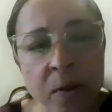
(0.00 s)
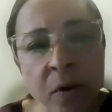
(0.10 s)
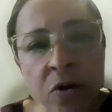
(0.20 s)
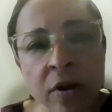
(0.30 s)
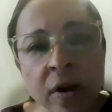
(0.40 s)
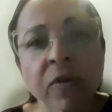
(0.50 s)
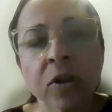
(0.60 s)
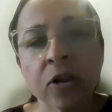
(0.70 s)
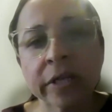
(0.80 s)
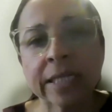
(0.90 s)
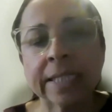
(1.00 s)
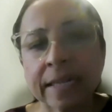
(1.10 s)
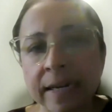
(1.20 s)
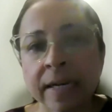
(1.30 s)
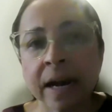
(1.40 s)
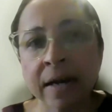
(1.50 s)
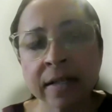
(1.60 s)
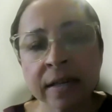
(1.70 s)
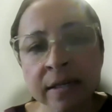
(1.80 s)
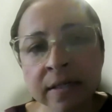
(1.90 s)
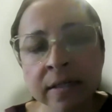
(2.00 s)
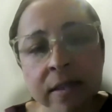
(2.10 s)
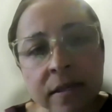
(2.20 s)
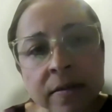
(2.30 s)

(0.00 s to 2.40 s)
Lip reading: what's the question? Have we looked at delayed access?